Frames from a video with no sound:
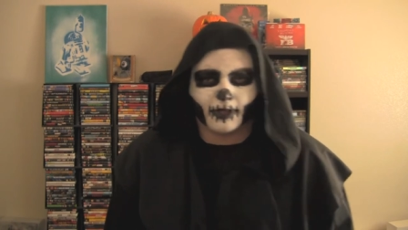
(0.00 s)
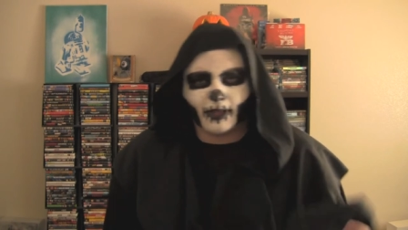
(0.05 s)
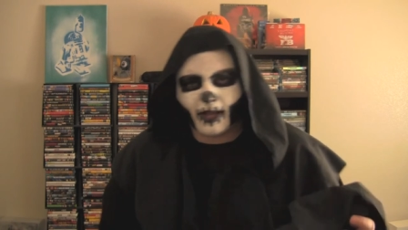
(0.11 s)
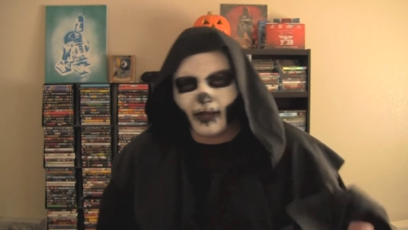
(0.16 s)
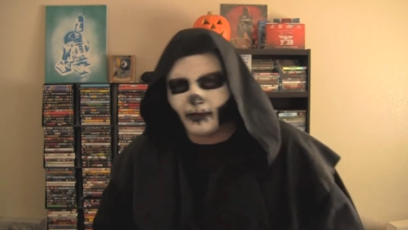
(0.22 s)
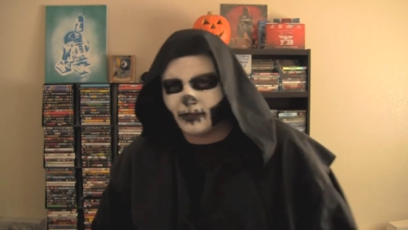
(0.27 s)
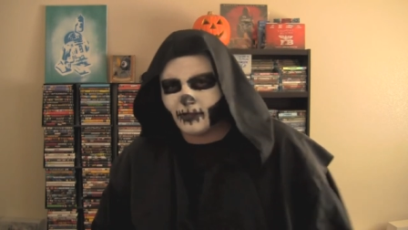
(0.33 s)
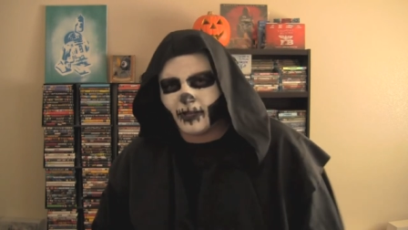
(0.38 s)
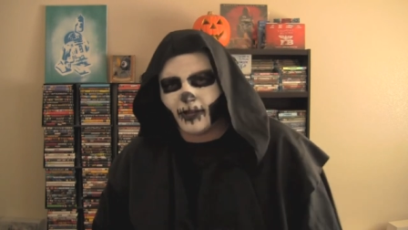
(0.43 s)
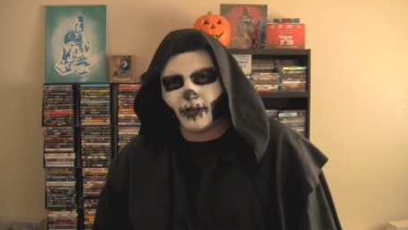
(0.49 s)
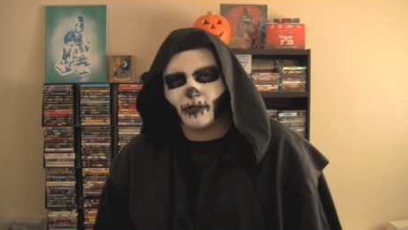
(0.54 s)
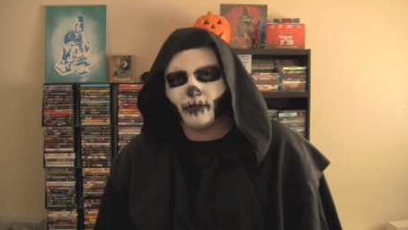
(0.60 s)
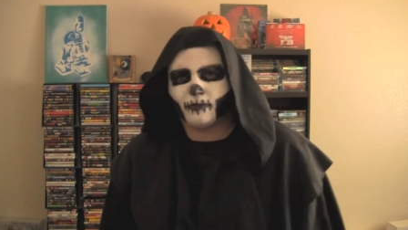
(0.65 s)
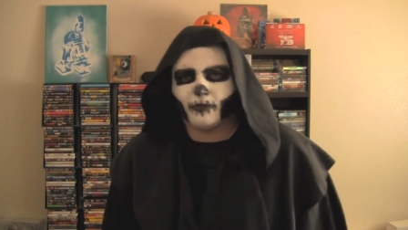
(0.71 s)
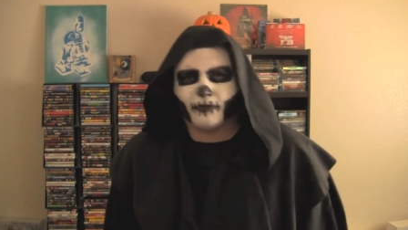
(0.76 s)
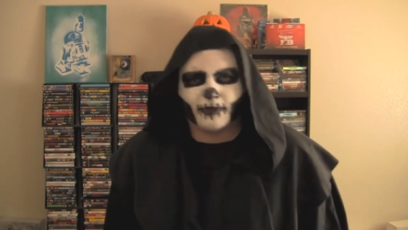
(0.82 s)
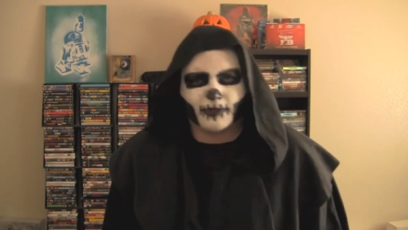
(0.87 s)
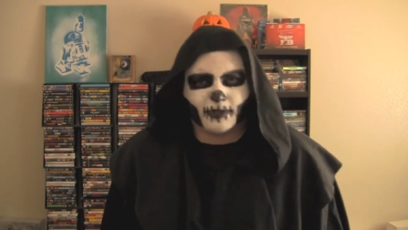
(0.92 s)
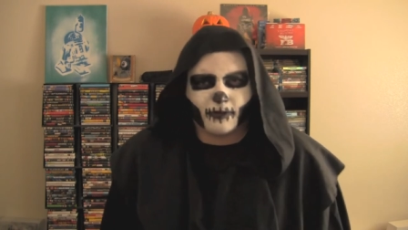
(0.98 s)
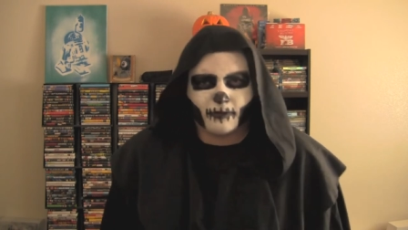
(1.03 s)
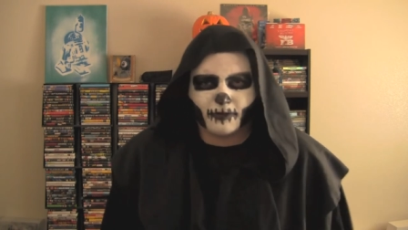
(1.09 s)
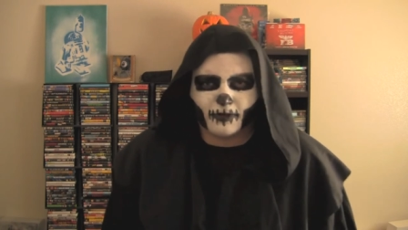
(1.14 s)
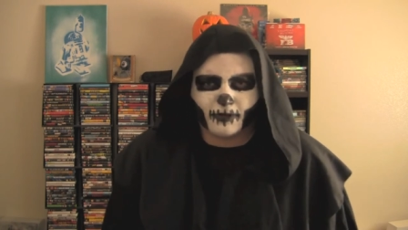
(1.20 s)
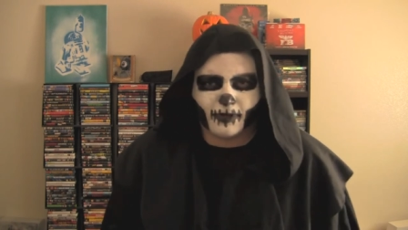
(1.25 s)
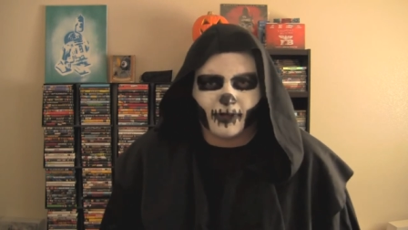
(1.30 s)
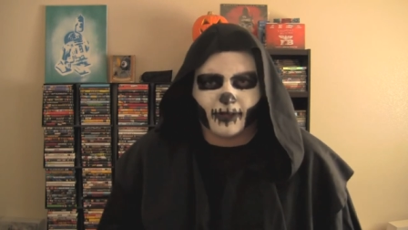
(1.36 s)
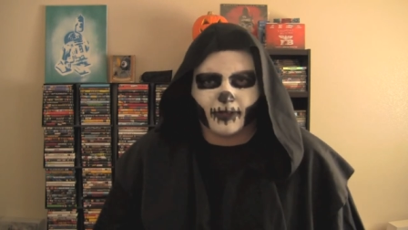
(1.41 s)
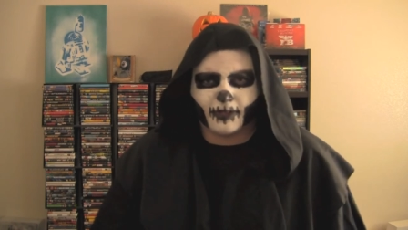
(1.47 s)
A lot of slasher movies don't
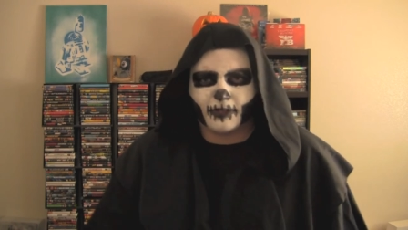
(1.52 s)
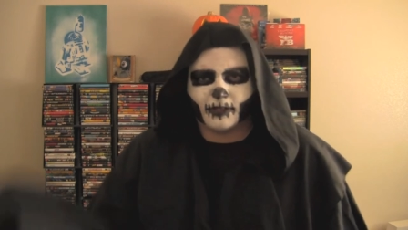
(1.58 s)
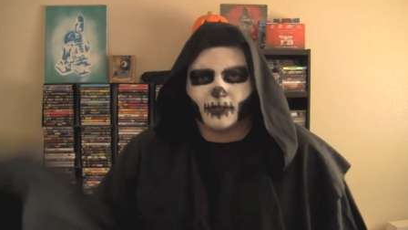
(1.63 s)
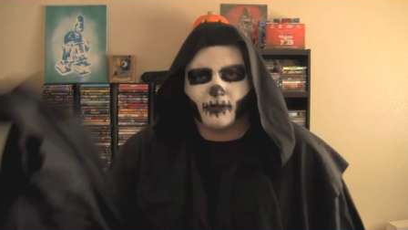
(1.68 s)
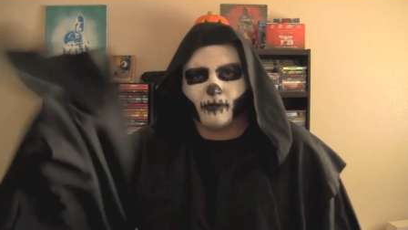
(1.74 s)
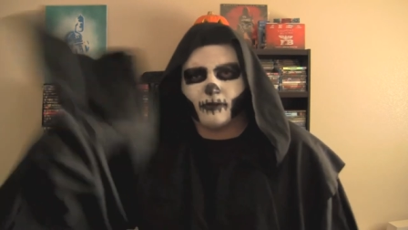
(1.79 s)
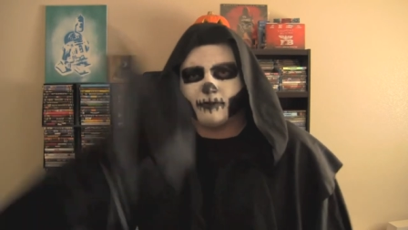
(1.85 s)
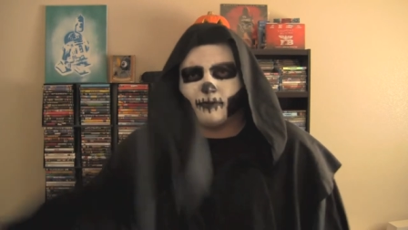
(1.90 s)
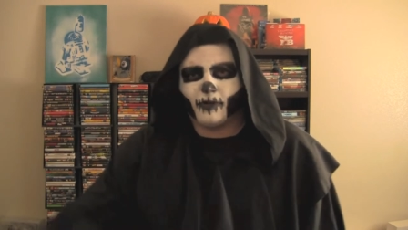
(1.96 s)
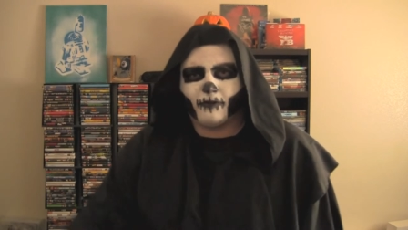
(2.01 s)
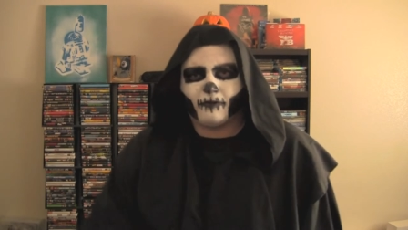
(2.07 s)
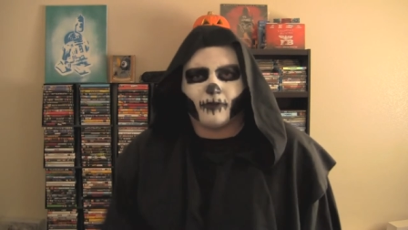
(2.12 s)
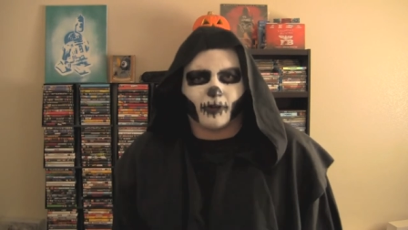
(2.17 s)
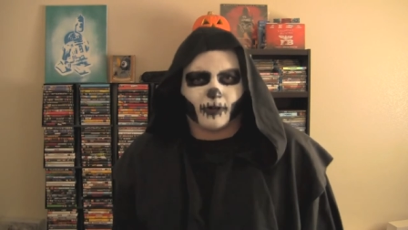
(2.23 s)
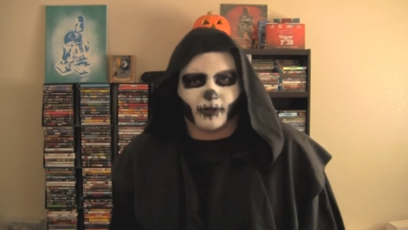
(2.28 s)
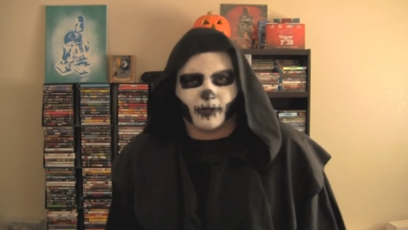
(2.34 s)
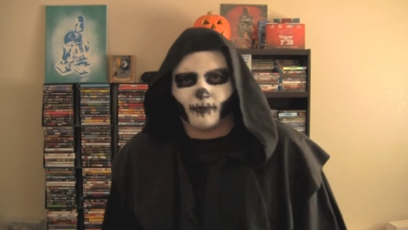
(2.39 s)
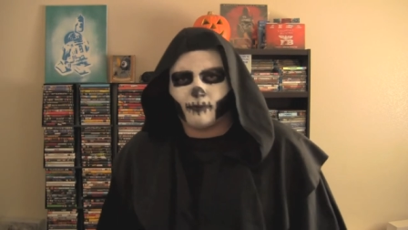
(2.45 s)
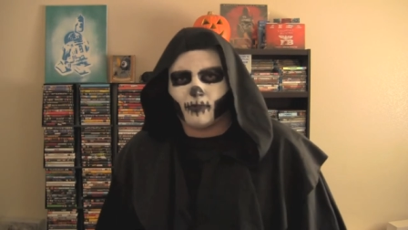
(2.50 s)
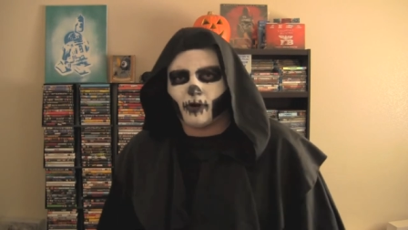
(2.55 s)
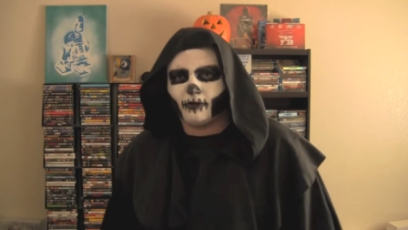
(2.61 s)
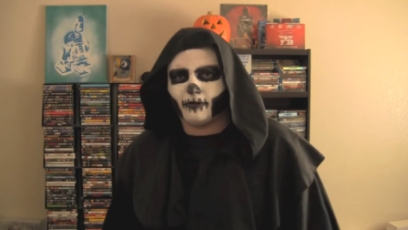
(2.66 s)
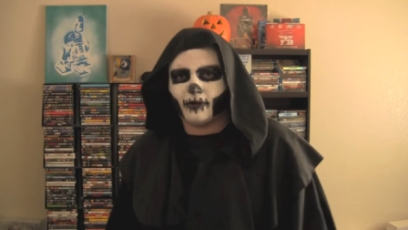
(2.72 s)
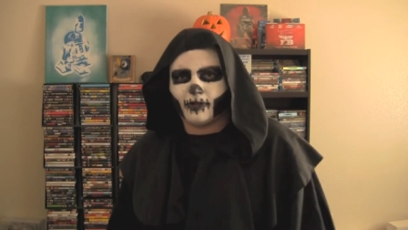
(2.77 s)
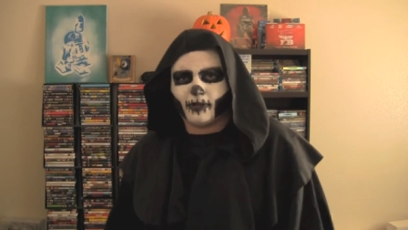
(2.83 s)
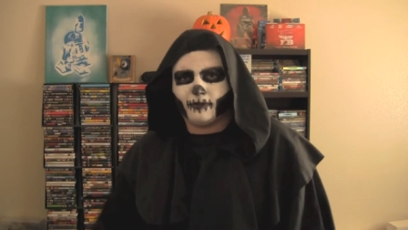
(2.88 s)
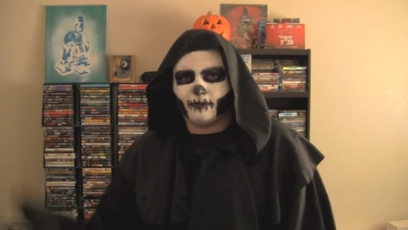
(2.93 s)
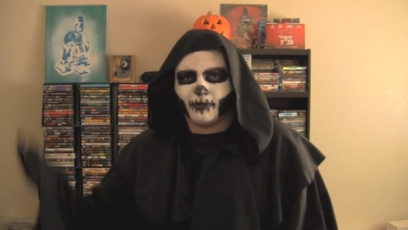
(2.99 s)
do that. They just show the motherfucker get
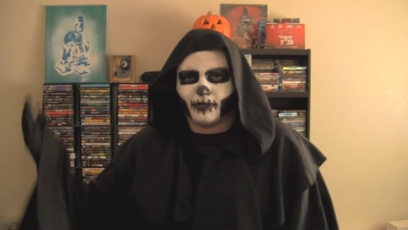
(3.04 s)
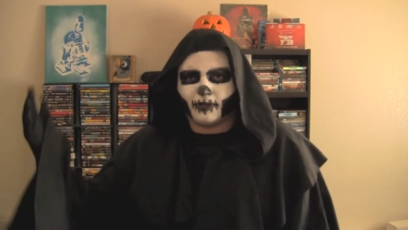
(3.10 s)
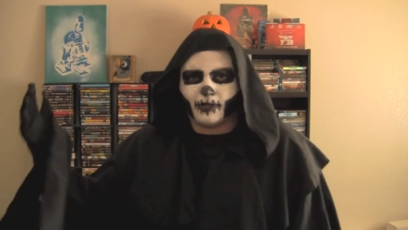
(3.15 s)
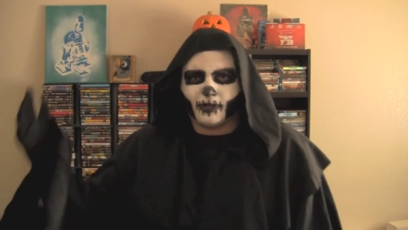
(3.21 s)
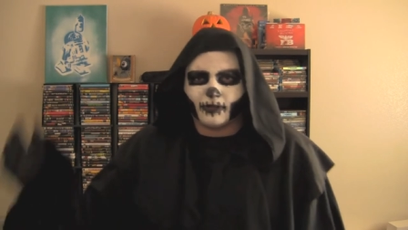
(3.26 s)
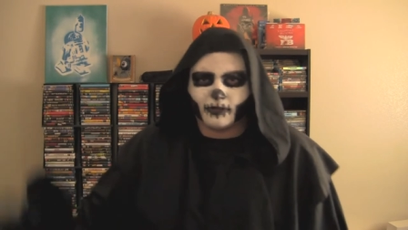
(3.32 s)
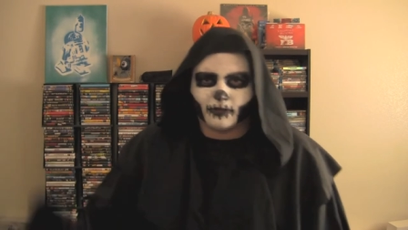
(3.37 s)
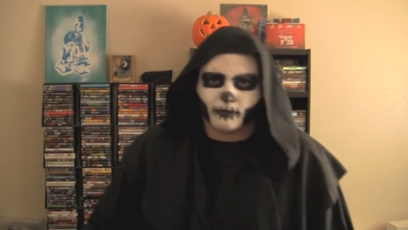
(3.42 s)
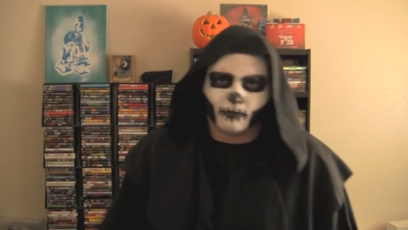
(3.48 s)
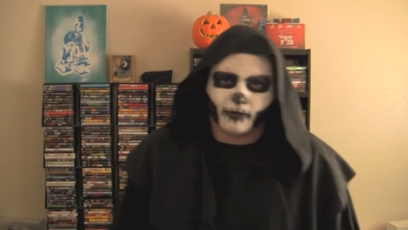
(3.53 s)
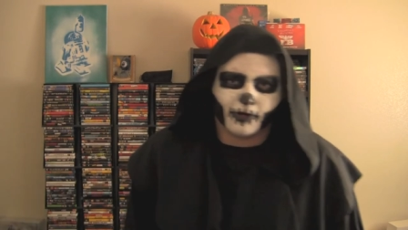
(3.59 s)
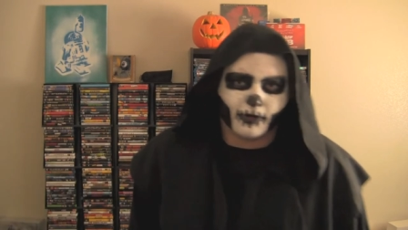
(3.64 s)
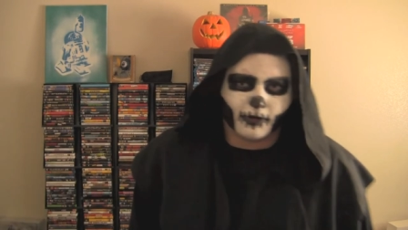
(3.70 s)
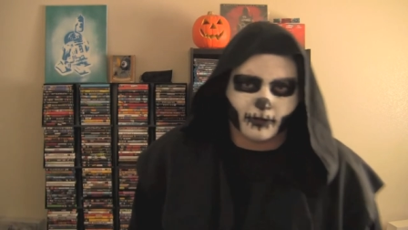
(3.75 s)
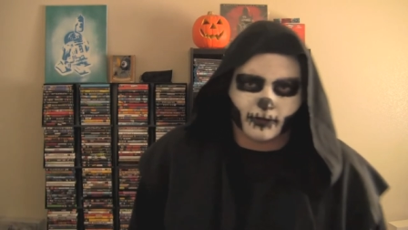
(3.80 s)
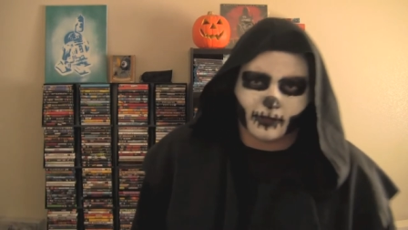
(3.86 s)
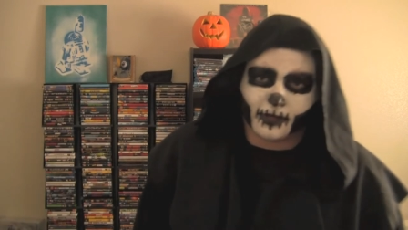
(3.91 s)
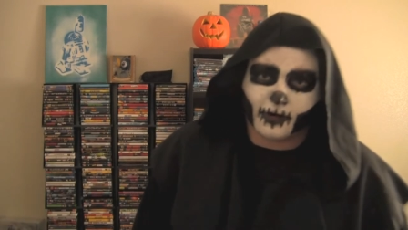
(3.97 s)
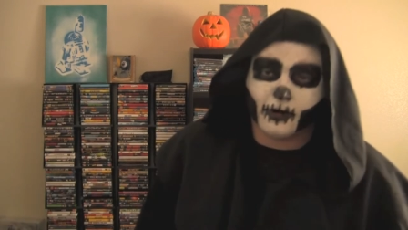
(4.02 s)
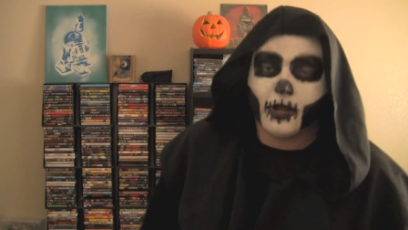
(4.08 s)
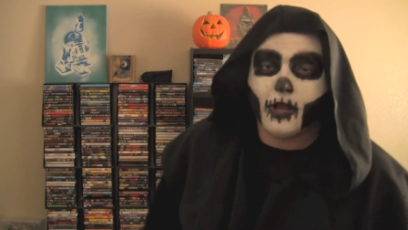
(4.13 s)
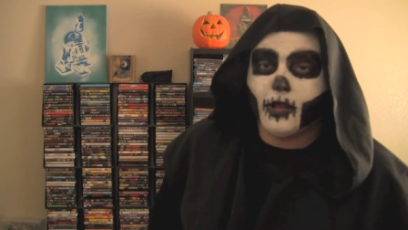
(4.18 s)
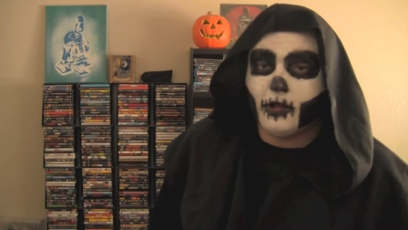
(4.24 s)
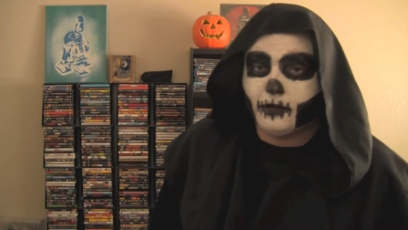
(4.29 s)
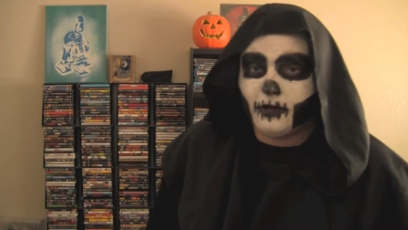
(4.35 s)
burned up and then cut 20 years later.